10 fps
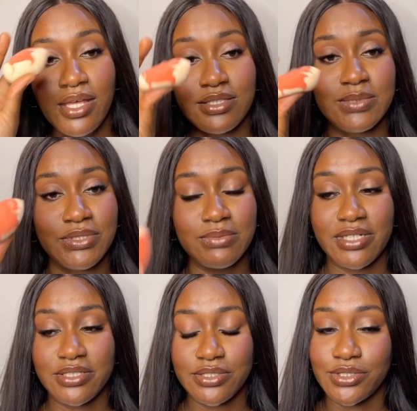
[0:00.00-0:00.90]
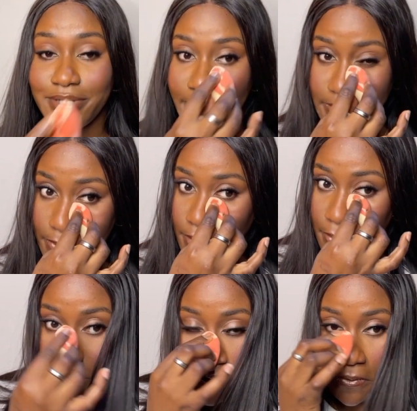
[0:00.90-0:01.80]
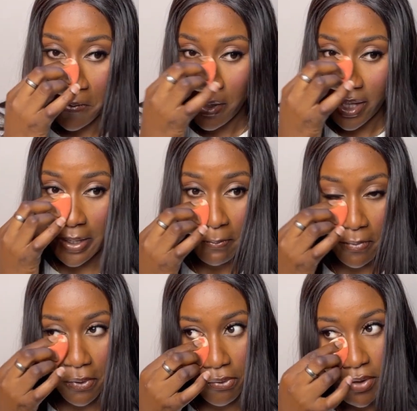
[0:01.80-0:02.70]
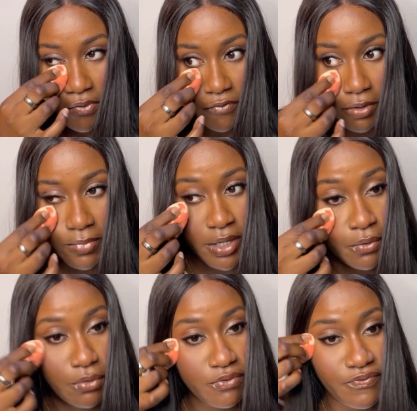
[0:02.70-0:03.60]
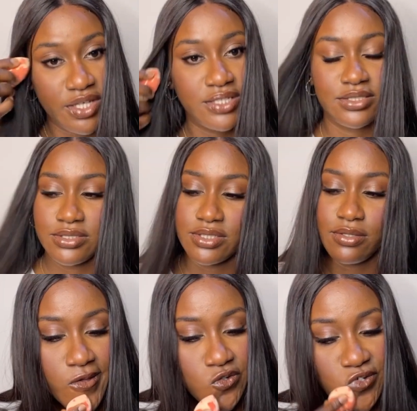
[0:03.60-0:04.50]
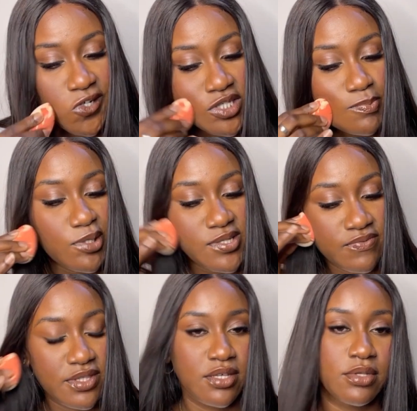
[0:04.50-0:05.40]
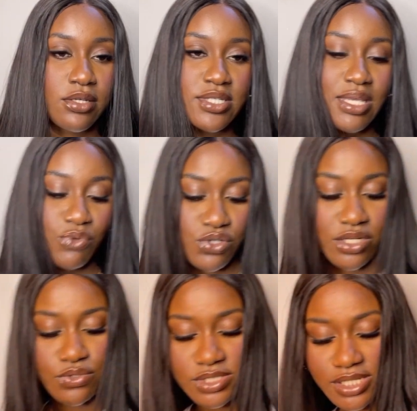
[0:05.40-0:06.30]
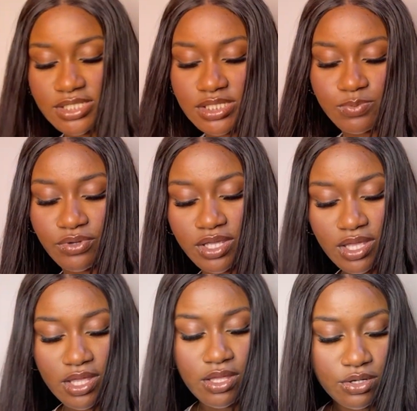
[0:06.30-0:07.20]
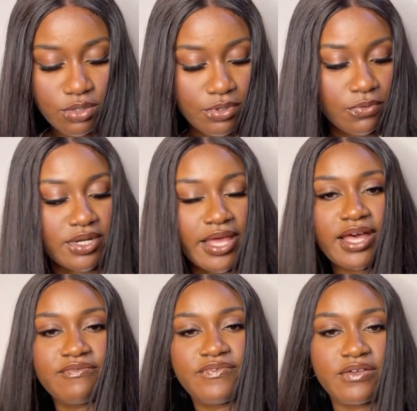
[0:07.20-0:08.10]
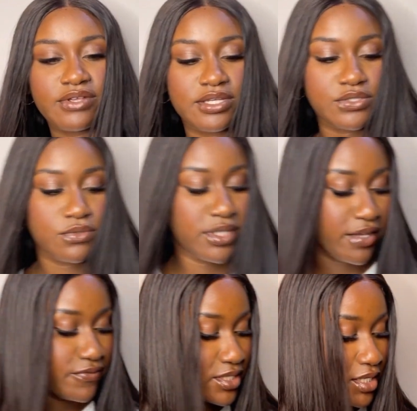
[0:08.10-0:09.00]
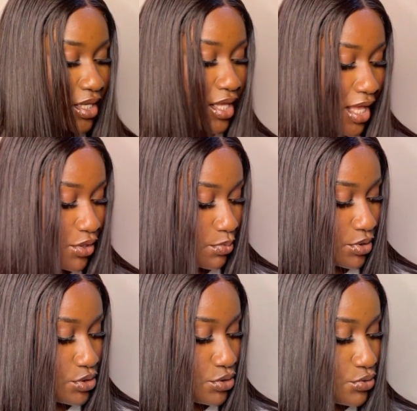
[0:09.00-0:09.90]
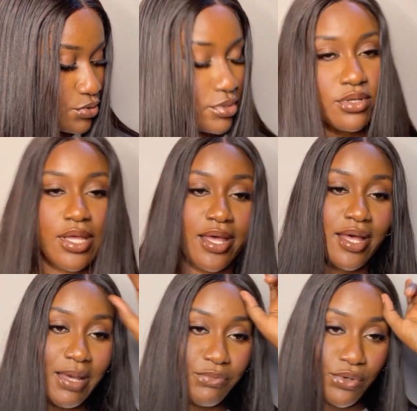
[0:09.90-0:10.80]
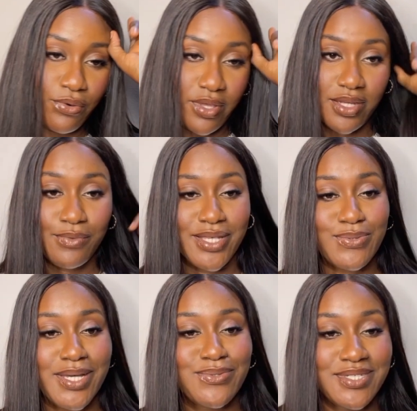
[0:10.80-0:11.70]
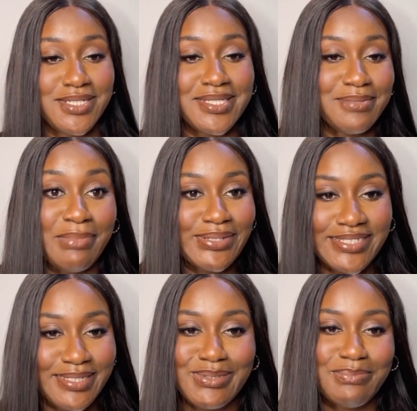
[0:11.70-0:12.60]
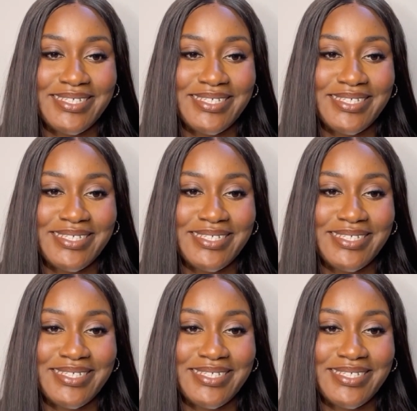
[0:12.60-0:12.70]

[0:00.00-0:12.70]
This beauty blender is dry as well, so I'm going over my whole face and trying to melt everything because I'm not trying to use setting spray. Number one, I have very little left. Number two, I'm not going anywhere, so I don't need it to melt into my